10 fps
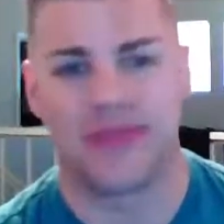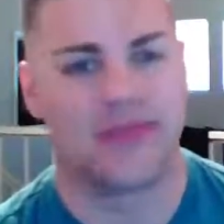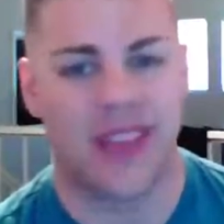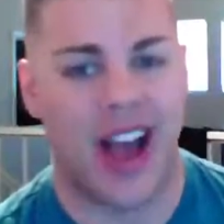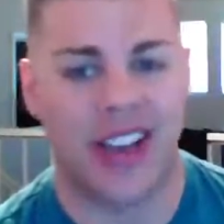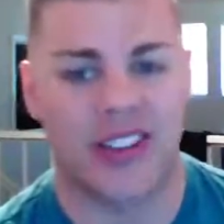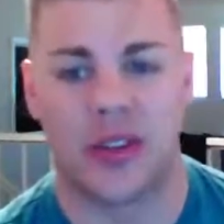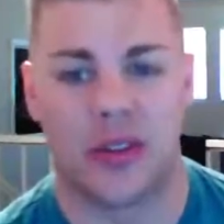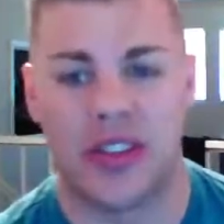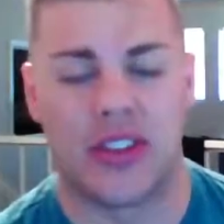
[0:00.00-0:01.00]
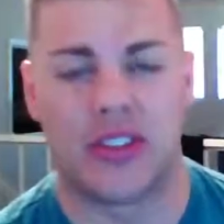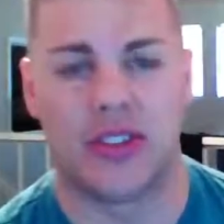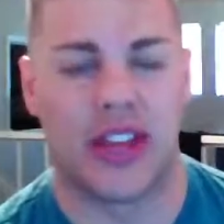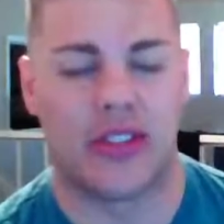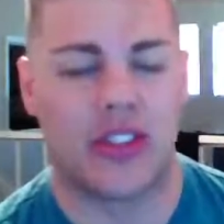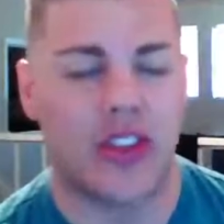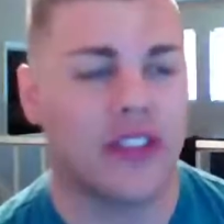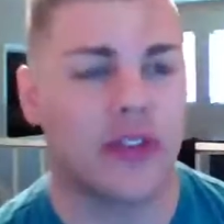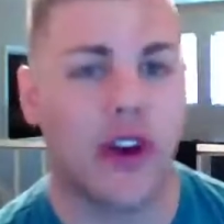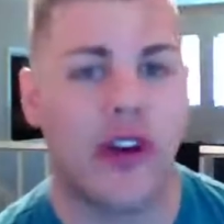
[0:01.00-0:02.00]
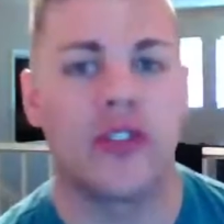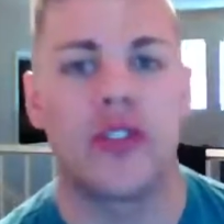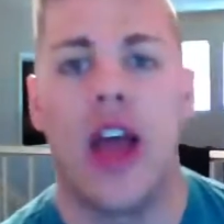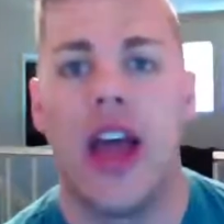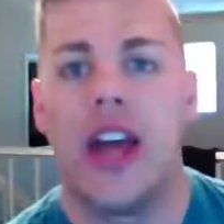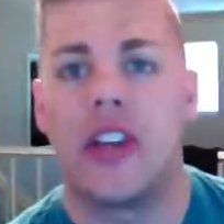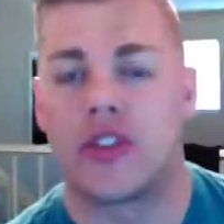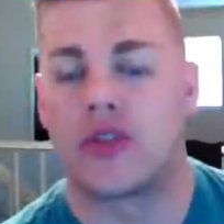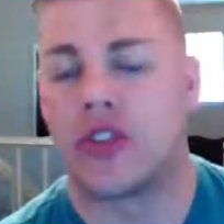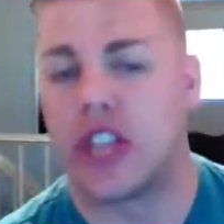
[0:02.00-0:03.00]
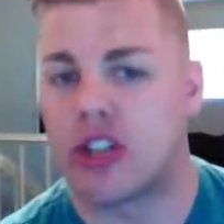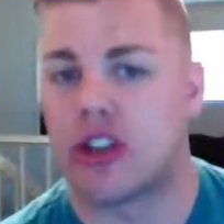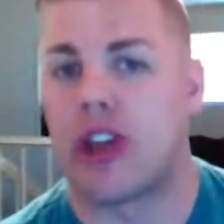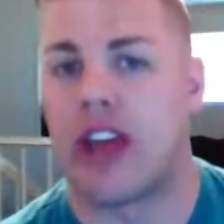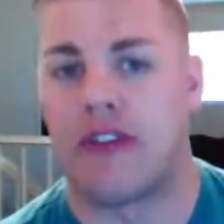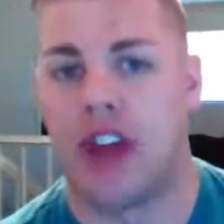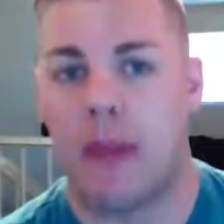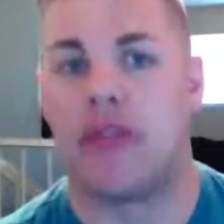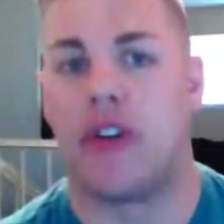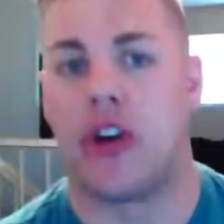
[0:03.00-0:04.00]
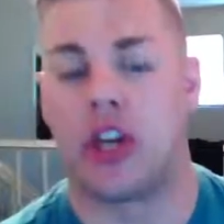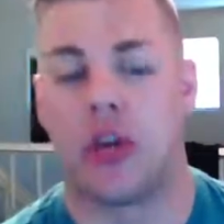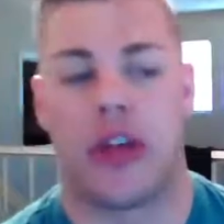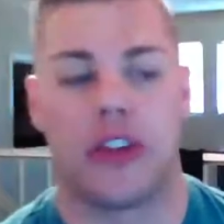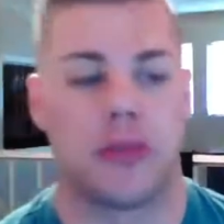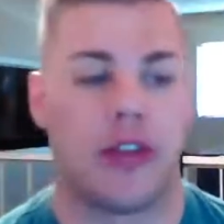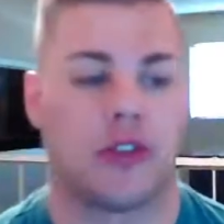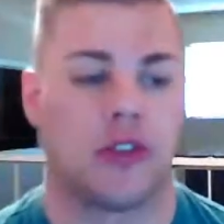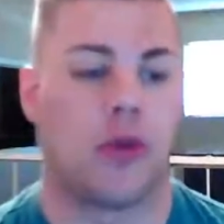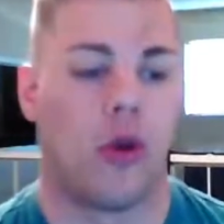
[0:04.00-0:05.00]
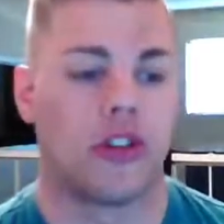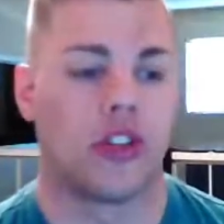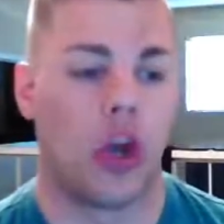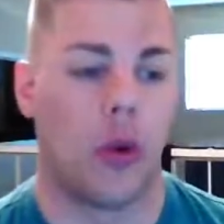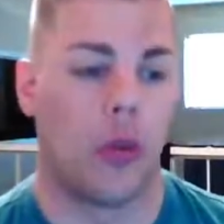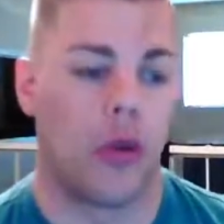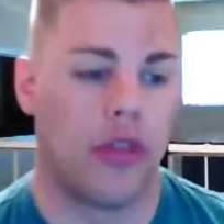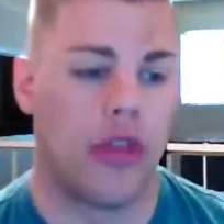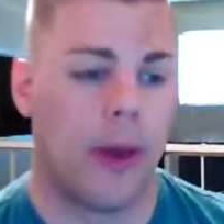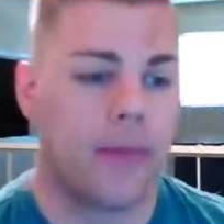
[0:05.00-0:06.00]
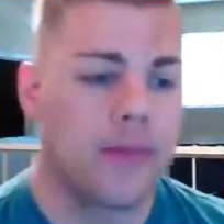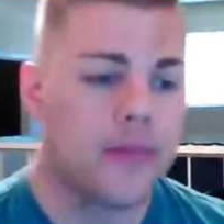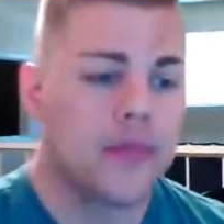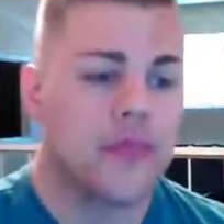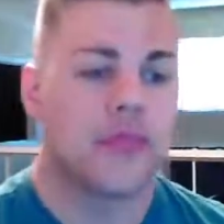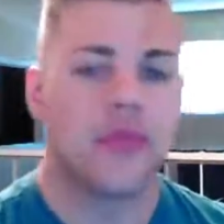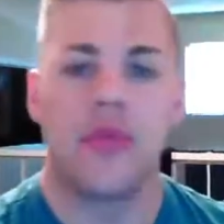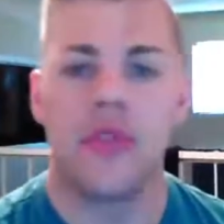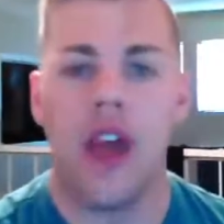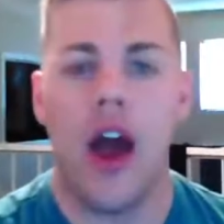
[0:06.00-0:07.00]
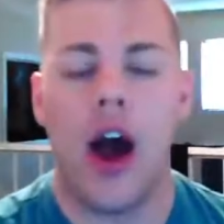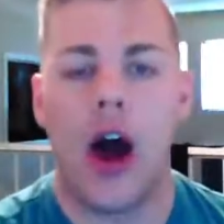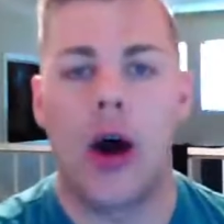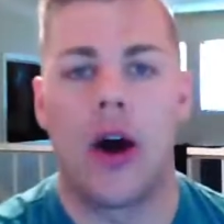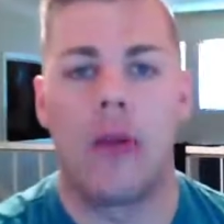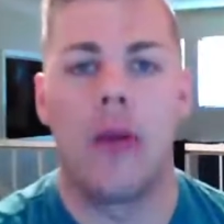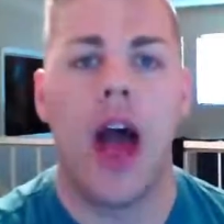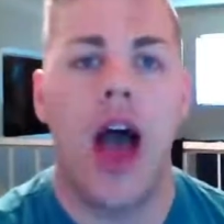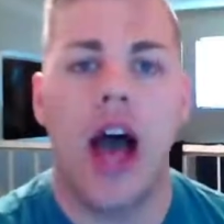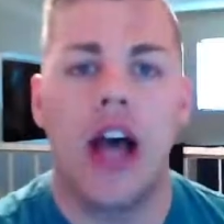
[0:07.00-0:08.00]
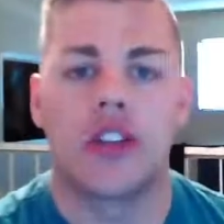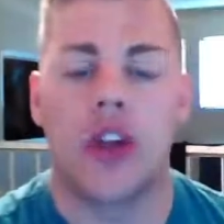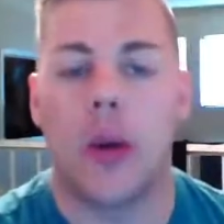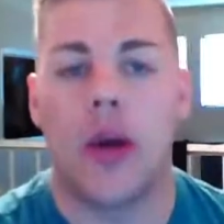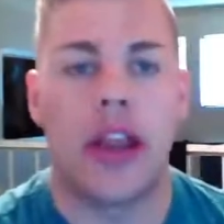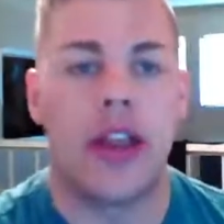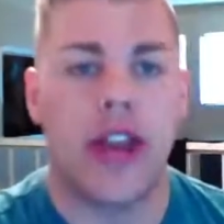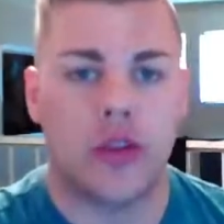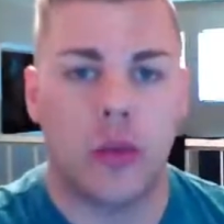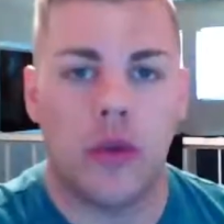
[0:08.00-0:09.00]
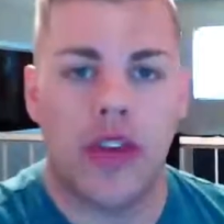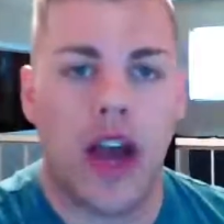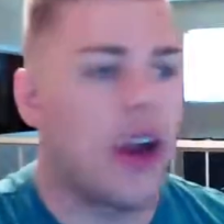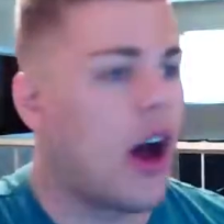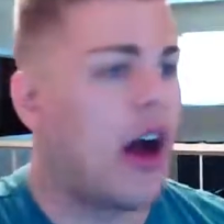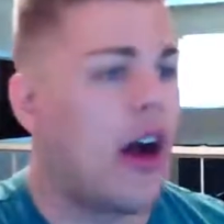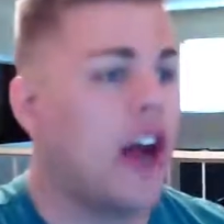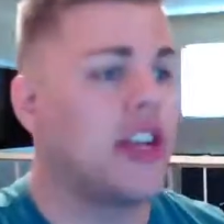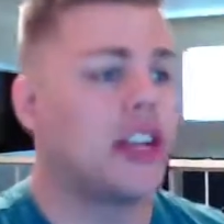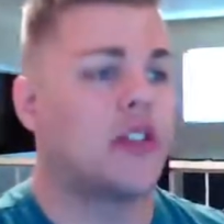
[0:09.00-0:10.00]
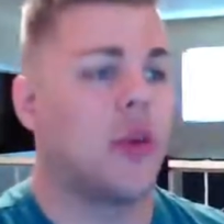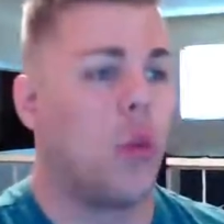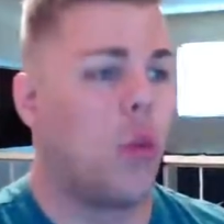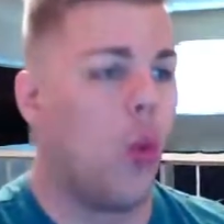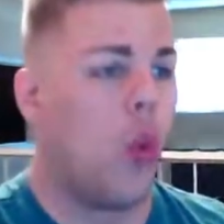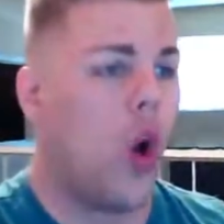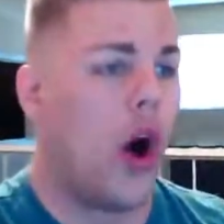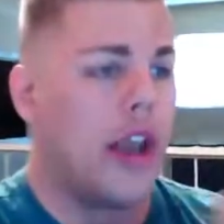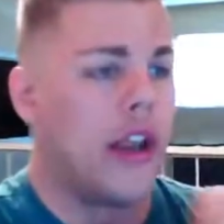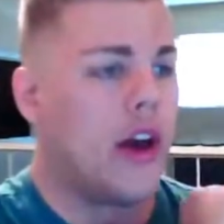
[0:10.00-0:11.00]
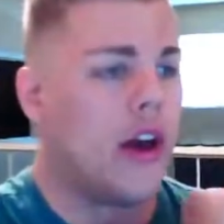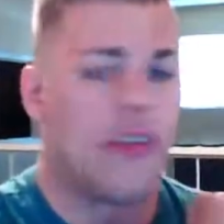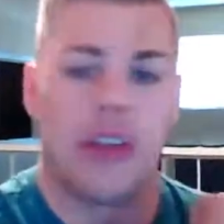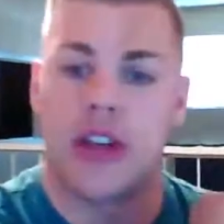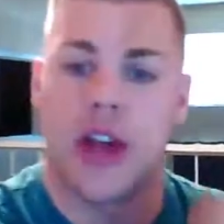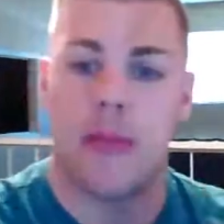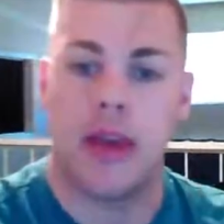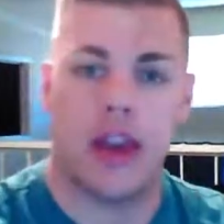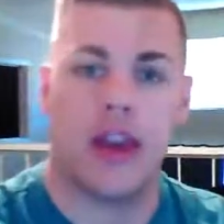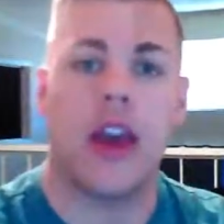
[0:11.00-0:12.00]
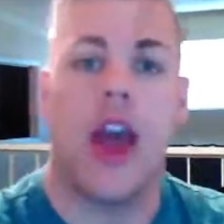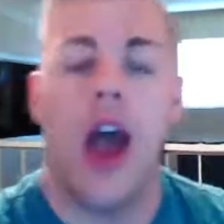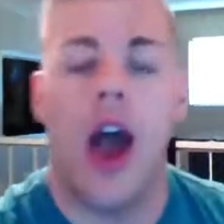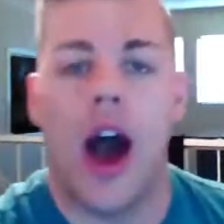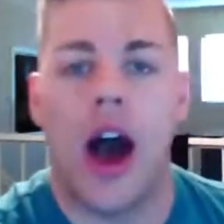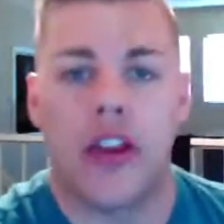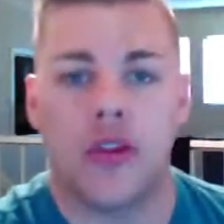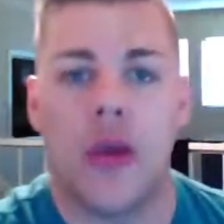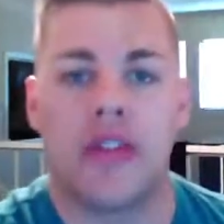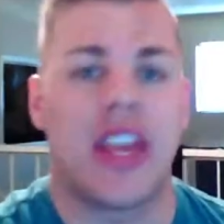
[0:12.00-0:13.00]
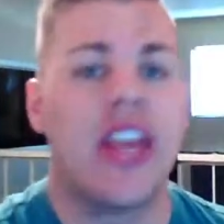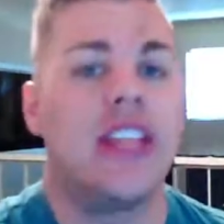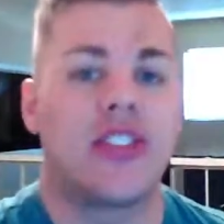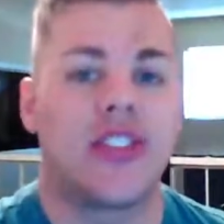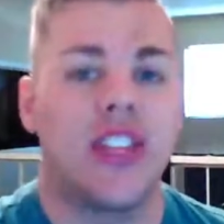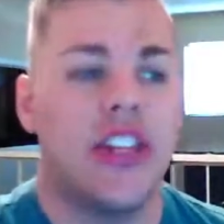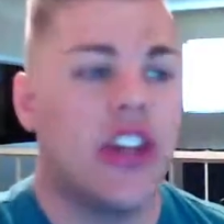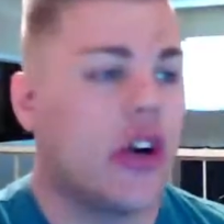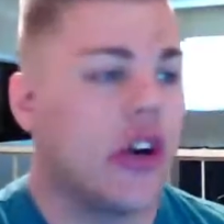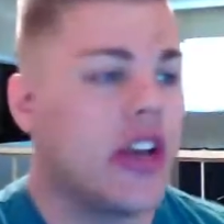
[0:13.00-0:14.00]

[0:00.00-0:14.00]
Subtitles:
I just don't think these kinds of cards just traditionally have not been very good without some kind of support to go in with them. So, next one we've got, Hijack gets a 1 for the time being. Next one we have is Incendiary